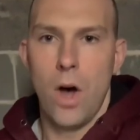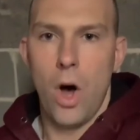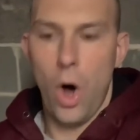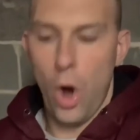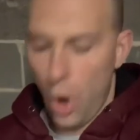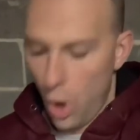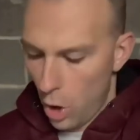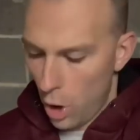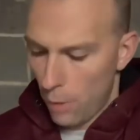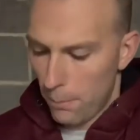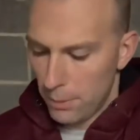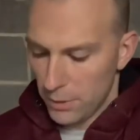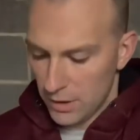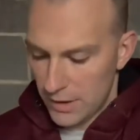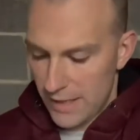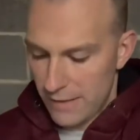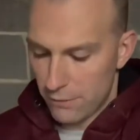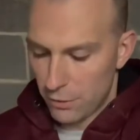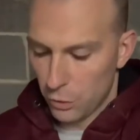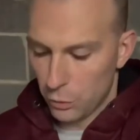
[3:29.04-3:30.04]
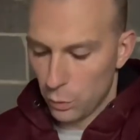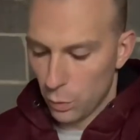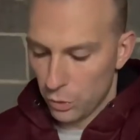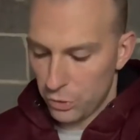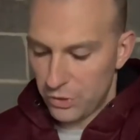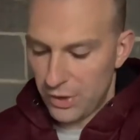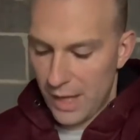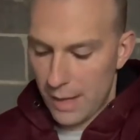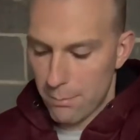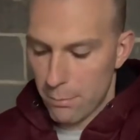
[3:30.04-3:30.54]
All believers will
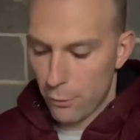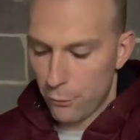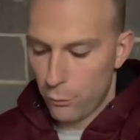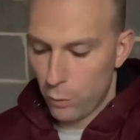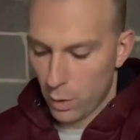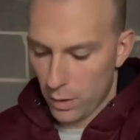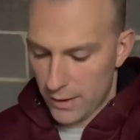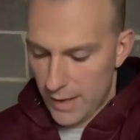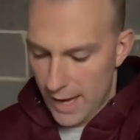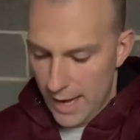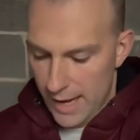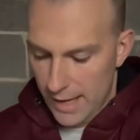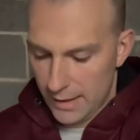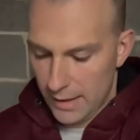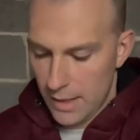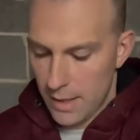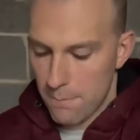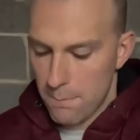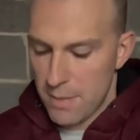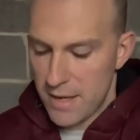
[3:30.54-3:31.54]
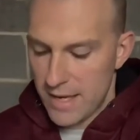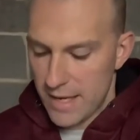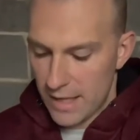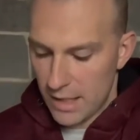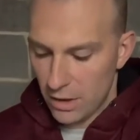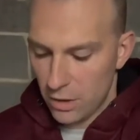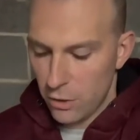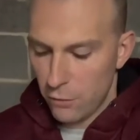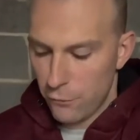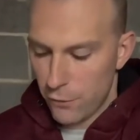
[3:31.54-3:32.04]
stand before God and be
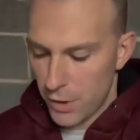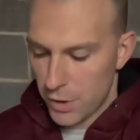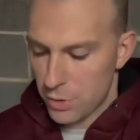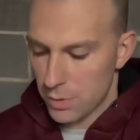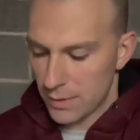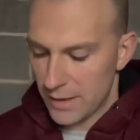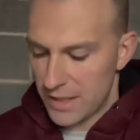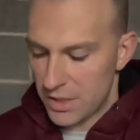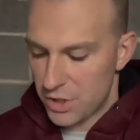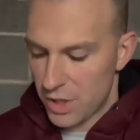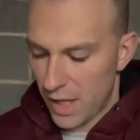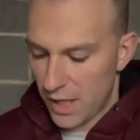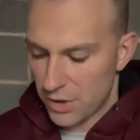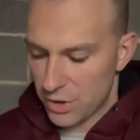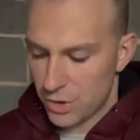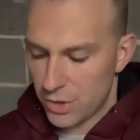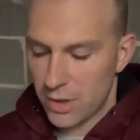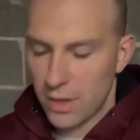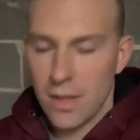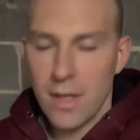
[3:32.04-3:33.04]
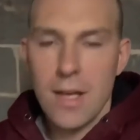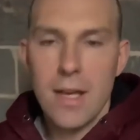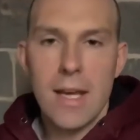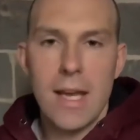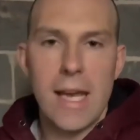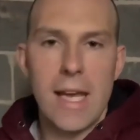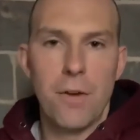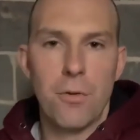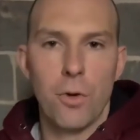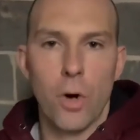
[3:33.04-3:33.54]
individually judged.
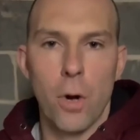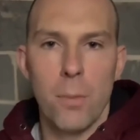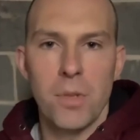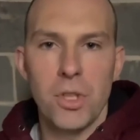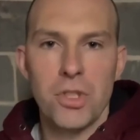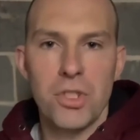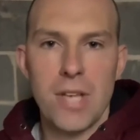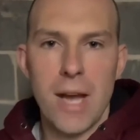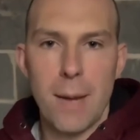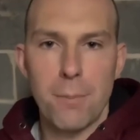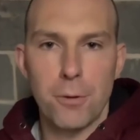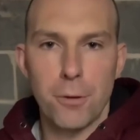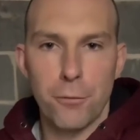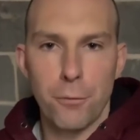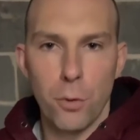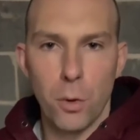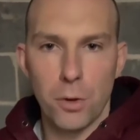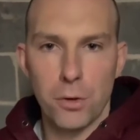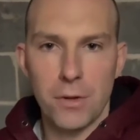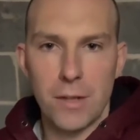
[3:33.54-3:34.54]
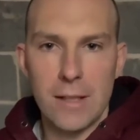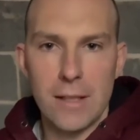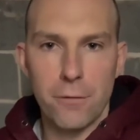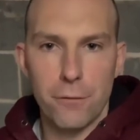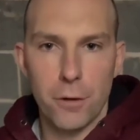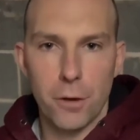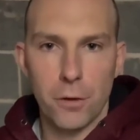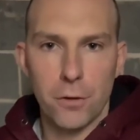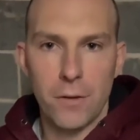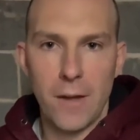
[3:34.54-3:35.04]
In Romans chapter 14,
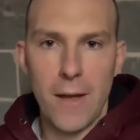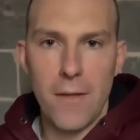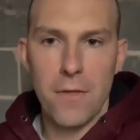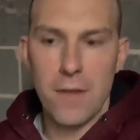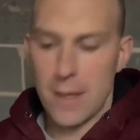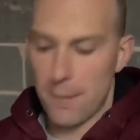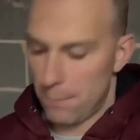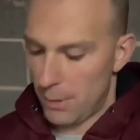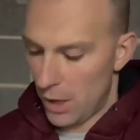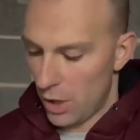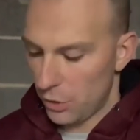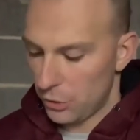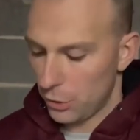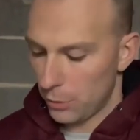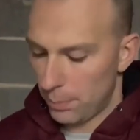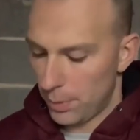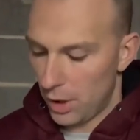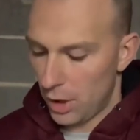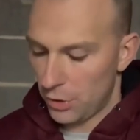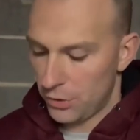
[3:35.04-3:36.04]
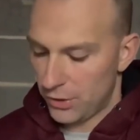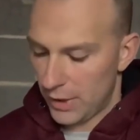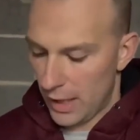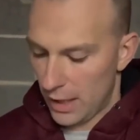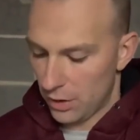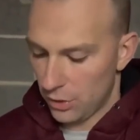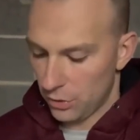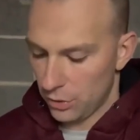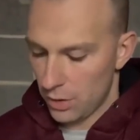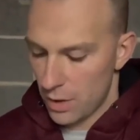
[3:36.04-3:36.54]
verse 10, the Apostle Paul
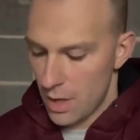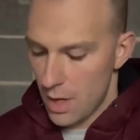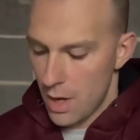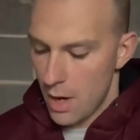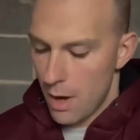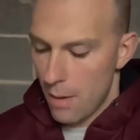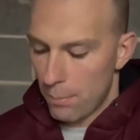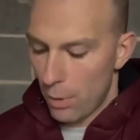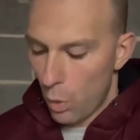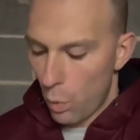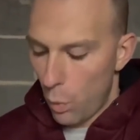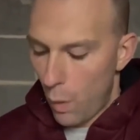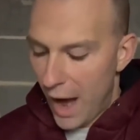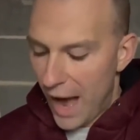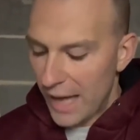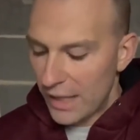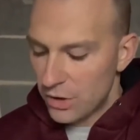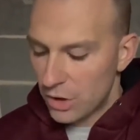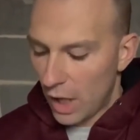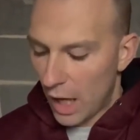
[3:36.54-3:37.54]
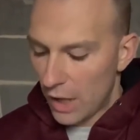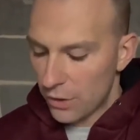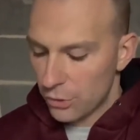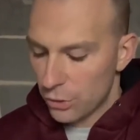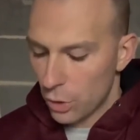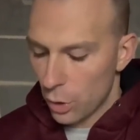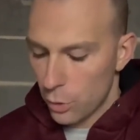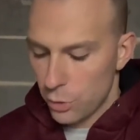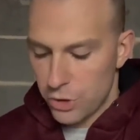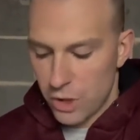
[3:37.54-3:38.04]
says, "But why
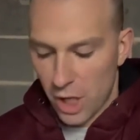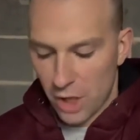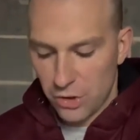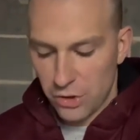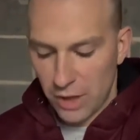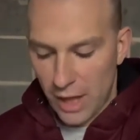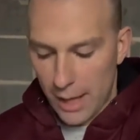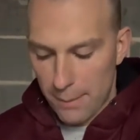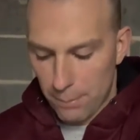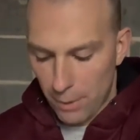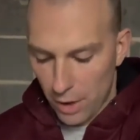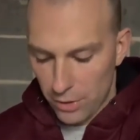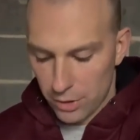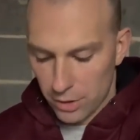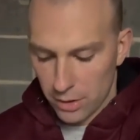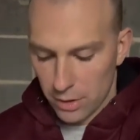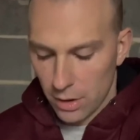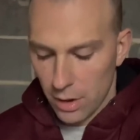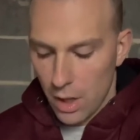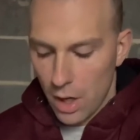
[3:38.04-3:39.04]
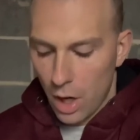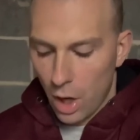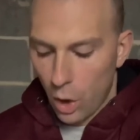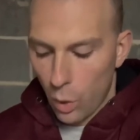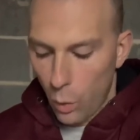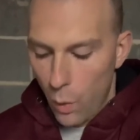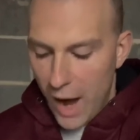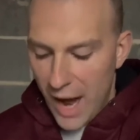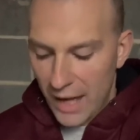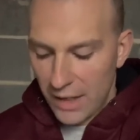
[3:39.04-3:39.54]
dost thou judge thy brother?
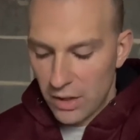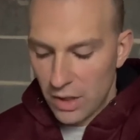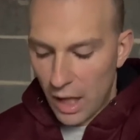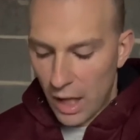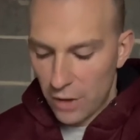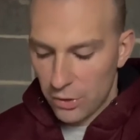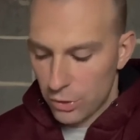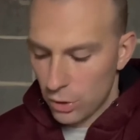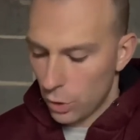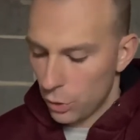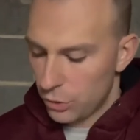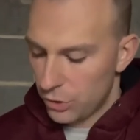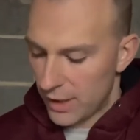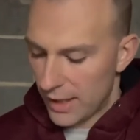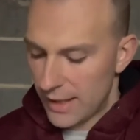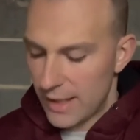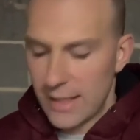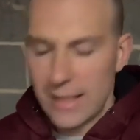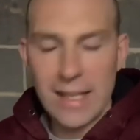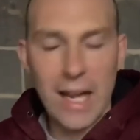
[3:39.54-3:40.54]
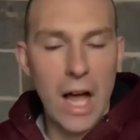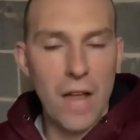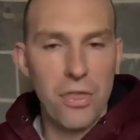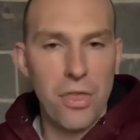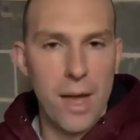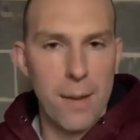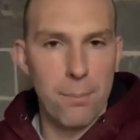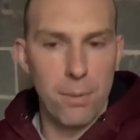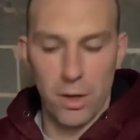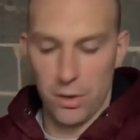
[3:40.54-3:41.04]
Or why dost thou set it not
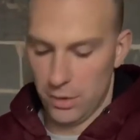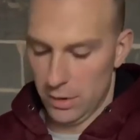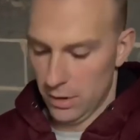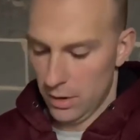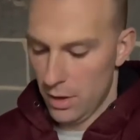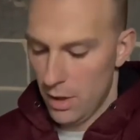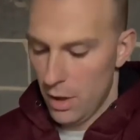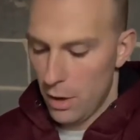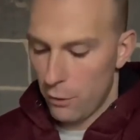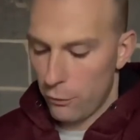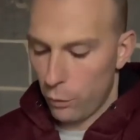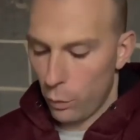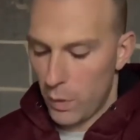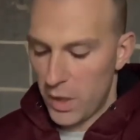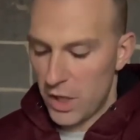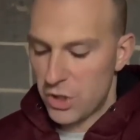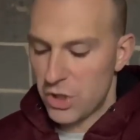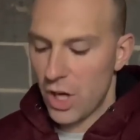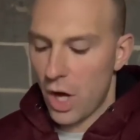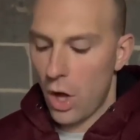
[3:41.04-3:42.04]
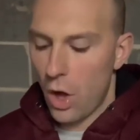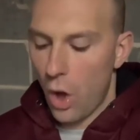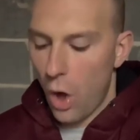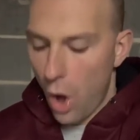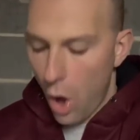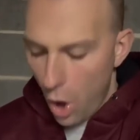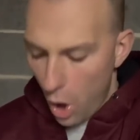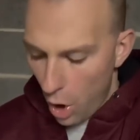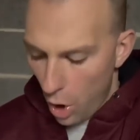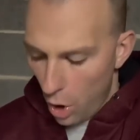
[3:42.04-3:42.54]
thy brother? For we shall
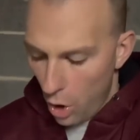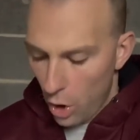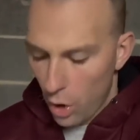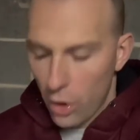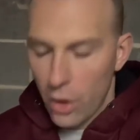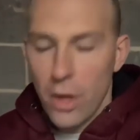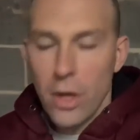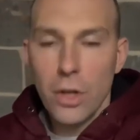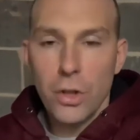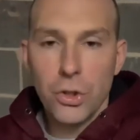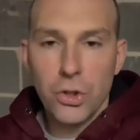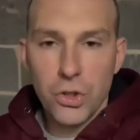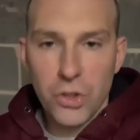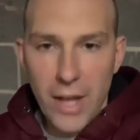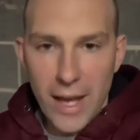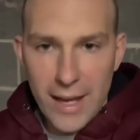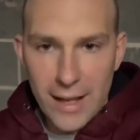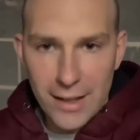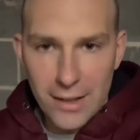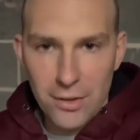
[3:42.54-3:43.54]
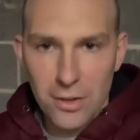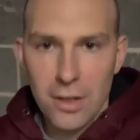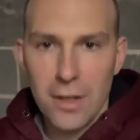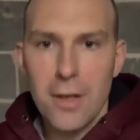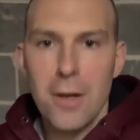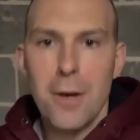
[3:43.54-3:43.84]
all stand